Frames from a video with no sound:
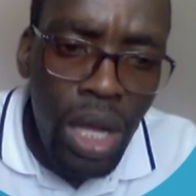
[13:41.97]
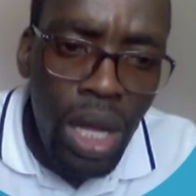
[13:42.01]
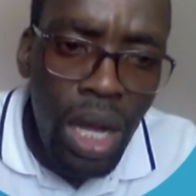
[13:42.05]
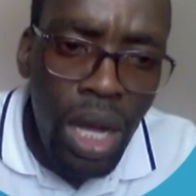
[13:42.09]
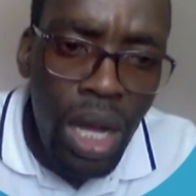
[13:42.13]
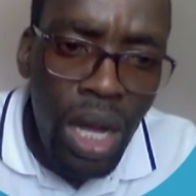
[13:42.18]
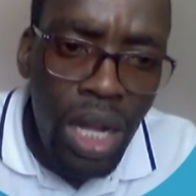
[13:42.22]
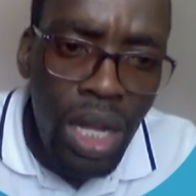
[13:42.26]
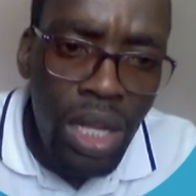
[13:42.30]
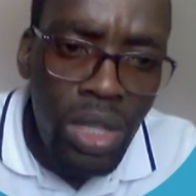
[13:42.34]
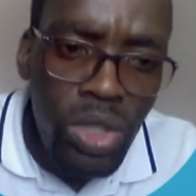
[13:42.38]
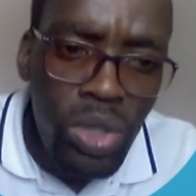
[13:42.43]

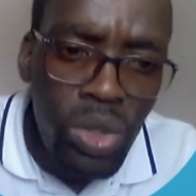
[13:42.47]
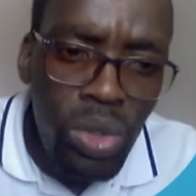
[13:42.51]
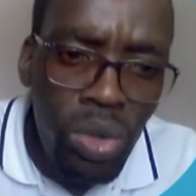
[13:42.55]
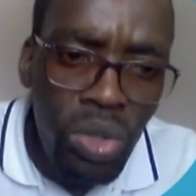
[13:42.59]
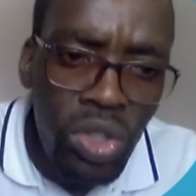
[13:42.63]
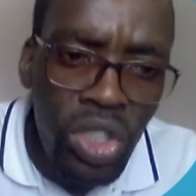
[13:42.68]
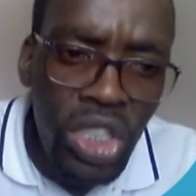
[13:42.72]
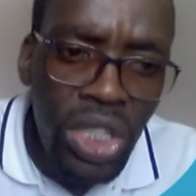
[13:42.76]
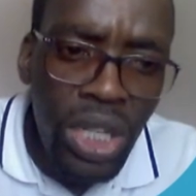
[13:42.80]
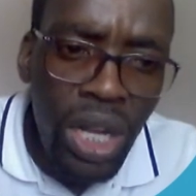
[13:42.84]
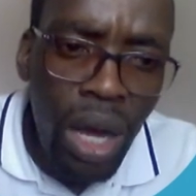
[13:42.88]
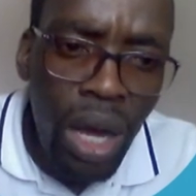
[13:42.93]

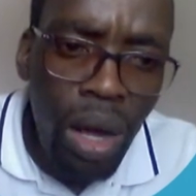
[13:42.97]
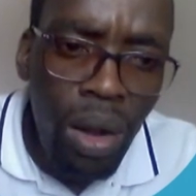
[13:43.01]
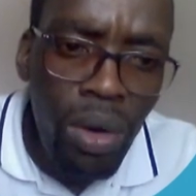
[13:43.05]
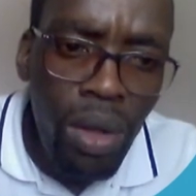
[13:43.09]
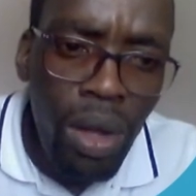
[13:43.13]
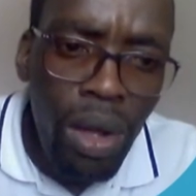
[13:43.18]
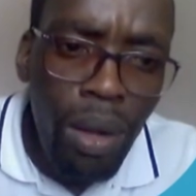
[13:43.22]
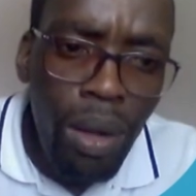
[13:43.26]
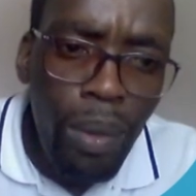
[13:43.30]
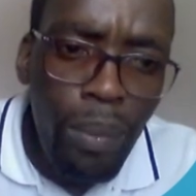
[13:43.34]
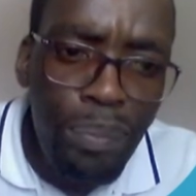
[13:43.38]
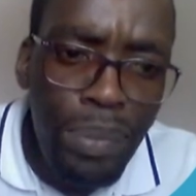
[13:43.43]
social
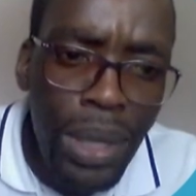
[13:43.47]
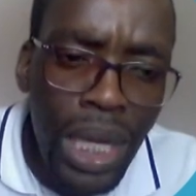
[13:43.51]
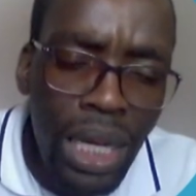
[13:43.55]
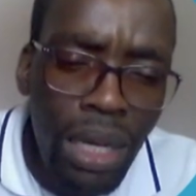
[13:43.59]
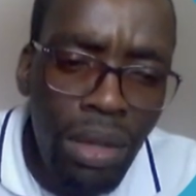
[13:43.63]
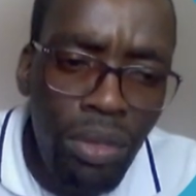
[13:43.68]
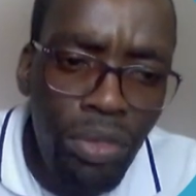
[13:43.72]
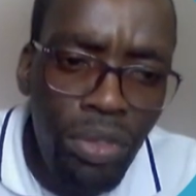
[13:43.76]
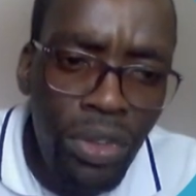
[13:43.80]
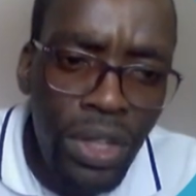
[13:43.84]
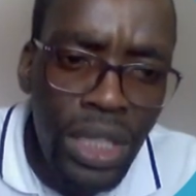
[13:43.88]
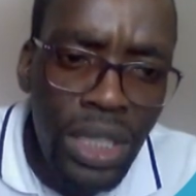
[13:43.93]

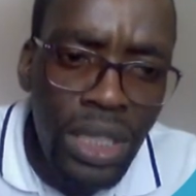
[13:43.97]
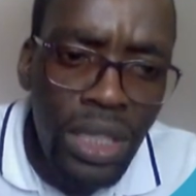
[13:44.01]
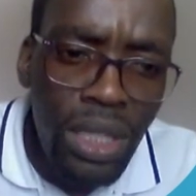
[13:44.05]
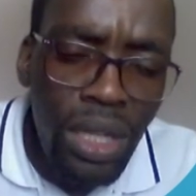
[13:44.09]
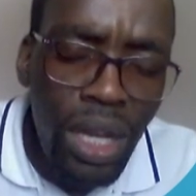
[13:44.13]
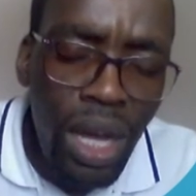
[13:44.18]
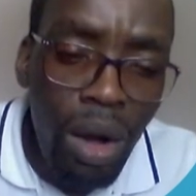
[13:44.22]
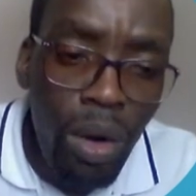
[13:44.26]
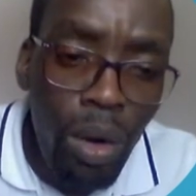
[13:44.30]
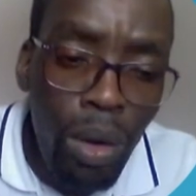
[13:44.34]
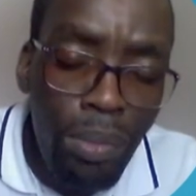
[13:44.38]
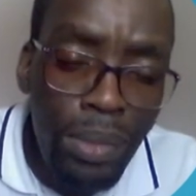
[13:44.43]
benefit,
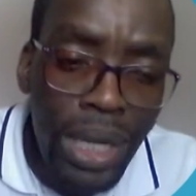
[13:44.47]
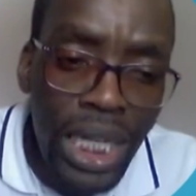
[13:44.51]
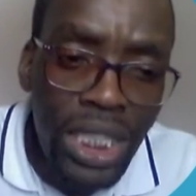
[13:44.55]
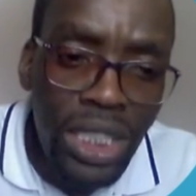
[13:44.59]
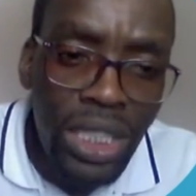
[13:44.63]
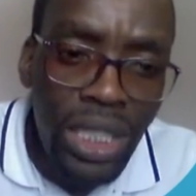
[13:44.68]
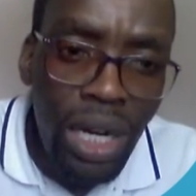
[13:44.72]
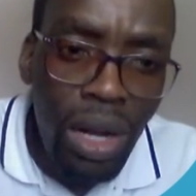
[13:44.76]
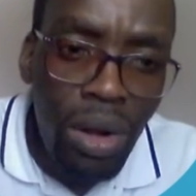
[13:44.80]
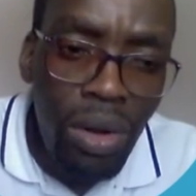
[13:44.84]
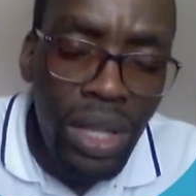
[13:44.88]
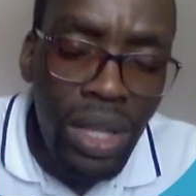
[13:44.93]
our
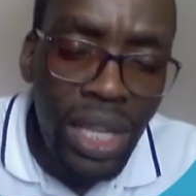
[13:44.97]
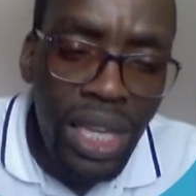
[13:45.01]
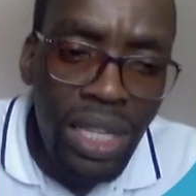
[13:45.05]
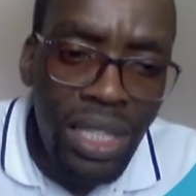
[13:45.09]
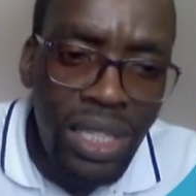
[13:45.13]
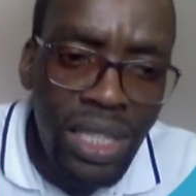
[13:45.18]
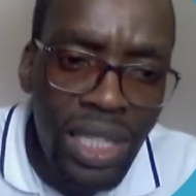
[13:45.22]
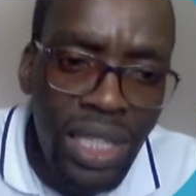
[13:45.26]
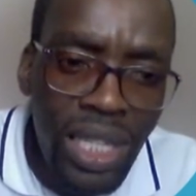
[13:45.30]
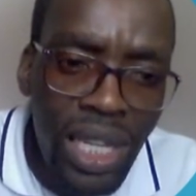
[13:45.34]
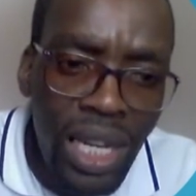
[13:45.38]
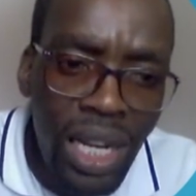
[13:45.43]
marginal
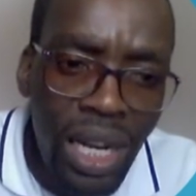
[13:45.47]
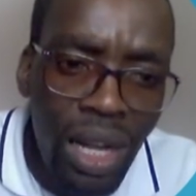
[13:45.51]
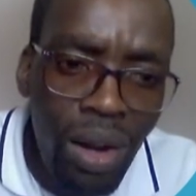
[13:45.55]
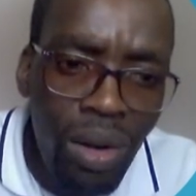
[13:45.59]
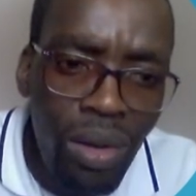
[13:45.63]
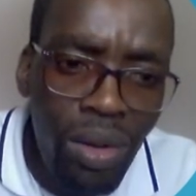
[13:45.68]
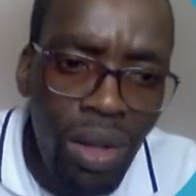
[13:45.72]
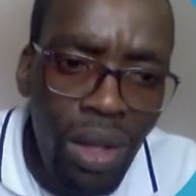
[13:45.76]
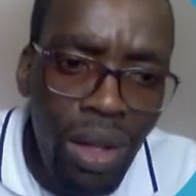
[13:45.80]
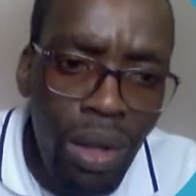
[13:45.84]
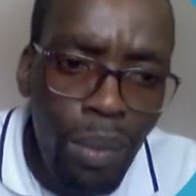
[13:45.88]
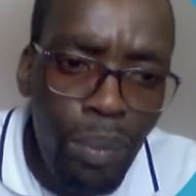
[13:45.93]
external
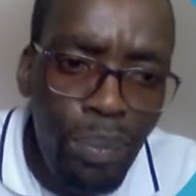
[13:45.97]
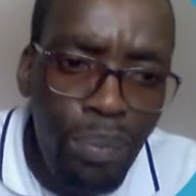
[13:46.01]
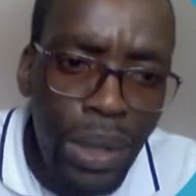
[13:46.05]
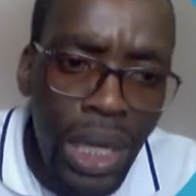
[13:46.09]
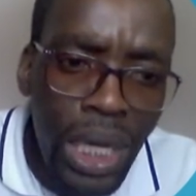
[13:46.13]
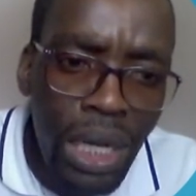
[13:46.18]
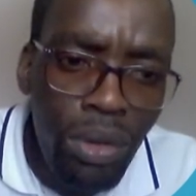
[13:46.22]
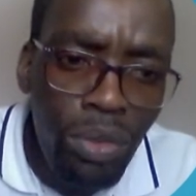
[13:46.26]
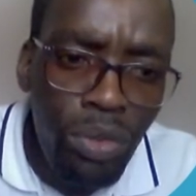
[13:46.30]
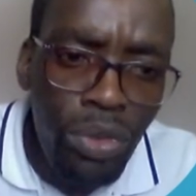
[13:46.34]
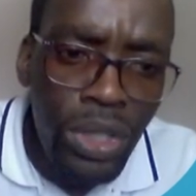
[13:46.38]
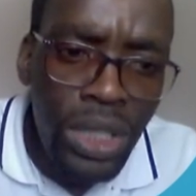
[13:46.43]

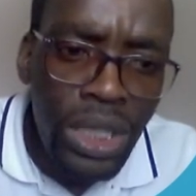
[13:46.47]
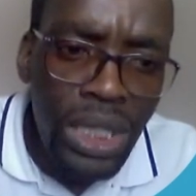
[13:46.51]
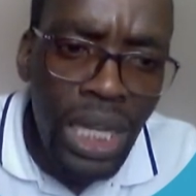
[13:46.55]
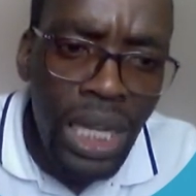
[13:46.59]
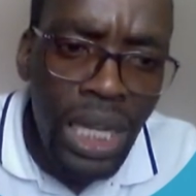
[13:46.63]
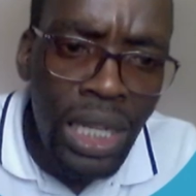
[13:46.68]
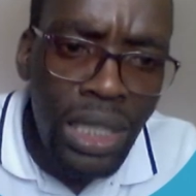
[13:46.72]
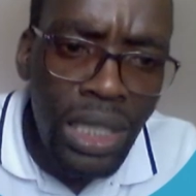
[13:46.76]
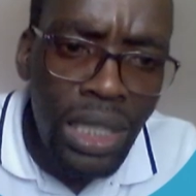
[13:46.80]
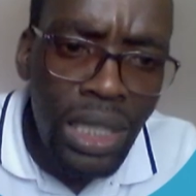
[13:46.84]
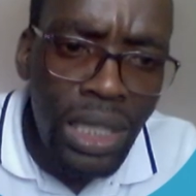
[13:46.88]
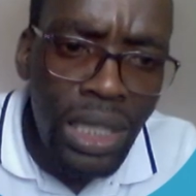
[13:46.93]
benefit,
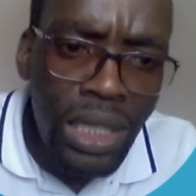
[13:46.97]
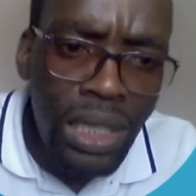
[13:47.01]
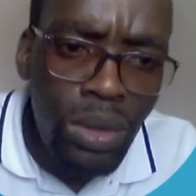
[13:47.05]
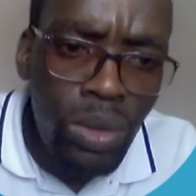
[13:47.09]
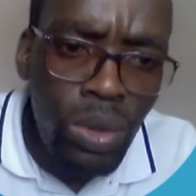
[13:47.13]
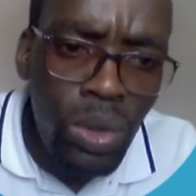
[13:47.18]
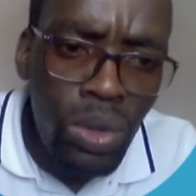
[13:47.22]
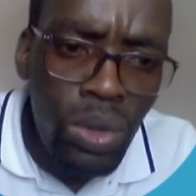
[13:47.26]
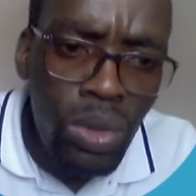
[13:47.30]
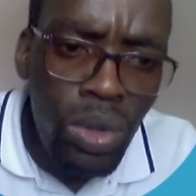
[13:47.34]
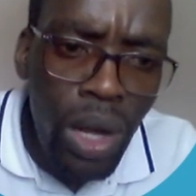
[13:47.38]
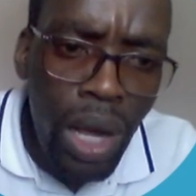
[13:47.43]
and it
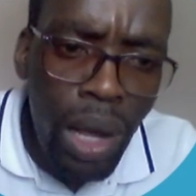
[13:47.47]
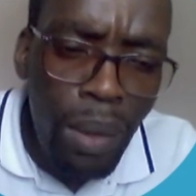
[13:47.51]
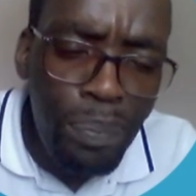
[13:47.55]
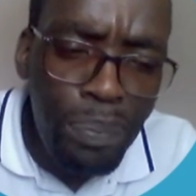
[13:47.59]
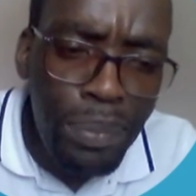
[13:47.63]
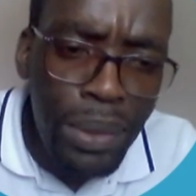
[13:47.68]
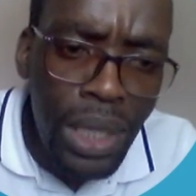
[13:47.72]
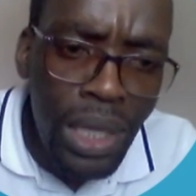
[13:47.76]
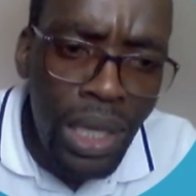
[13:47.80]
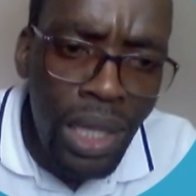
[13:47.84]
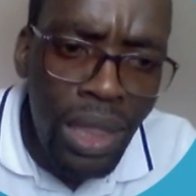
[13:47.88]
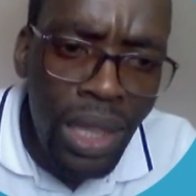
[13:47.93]
would
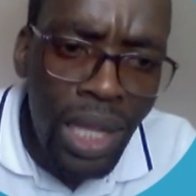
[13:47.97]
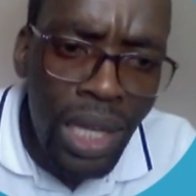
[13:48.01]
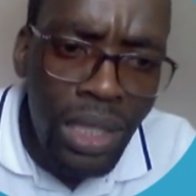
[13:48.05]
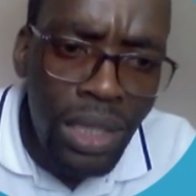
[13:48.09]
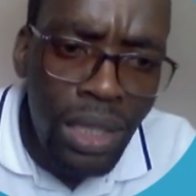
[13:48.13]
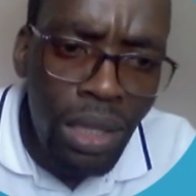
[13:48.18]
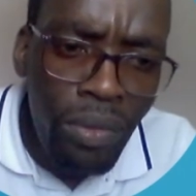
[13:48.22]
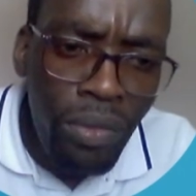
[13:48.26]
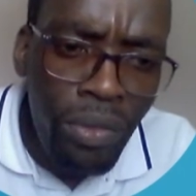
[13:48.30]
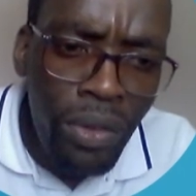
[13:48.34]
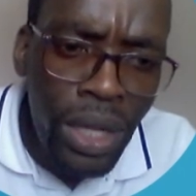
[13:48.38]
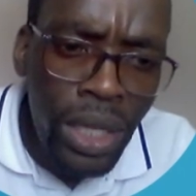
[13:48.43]
appear that
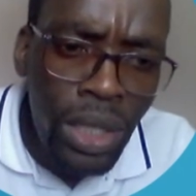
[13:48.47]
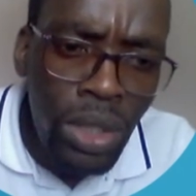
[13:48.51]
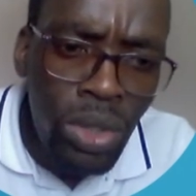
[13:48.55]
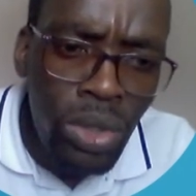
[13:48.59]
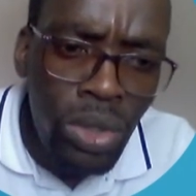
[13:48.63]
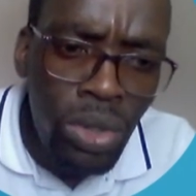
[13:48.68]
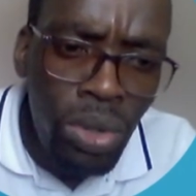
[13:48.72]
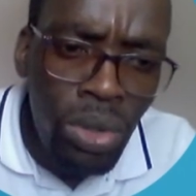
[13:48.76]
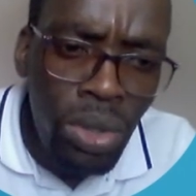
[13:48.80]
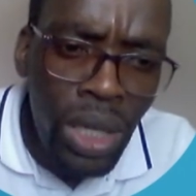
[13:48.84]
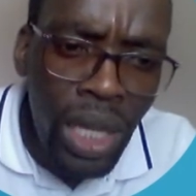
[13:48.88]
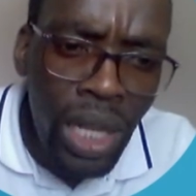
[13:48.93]
if I
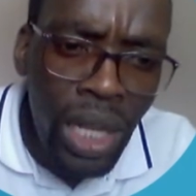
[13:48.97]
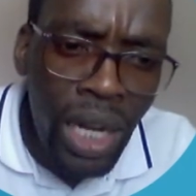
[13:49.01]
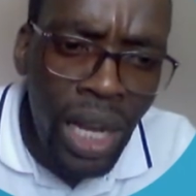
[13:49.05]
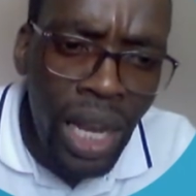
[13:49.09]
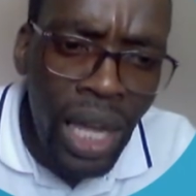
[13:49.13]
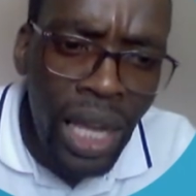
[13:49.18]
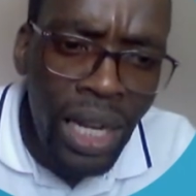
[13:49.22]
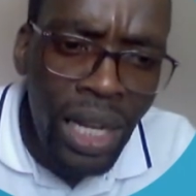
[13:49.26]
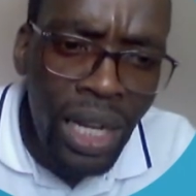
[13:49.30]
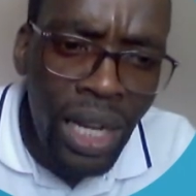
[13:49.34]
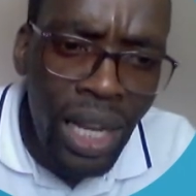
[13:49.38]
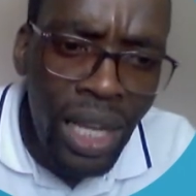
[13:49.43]
draw a
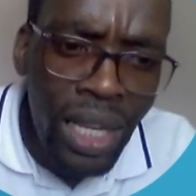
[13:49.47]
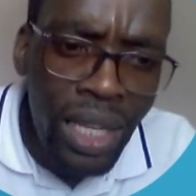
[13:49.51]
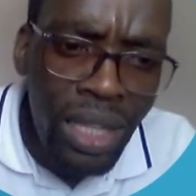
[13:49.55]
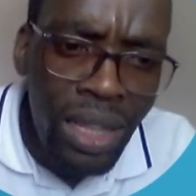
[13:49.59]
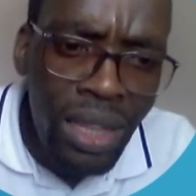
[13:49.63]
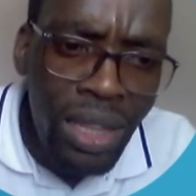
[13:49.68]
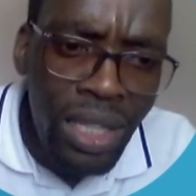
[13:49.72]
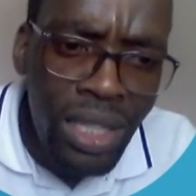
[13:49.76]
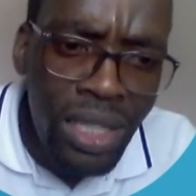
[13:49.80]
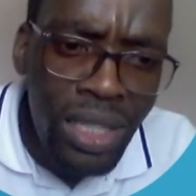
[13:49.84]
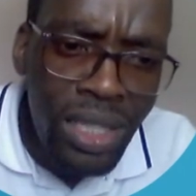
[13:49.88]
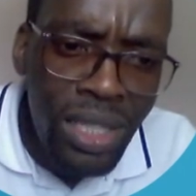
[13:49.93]
line like
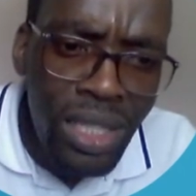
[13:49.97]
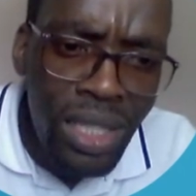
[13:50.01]
this,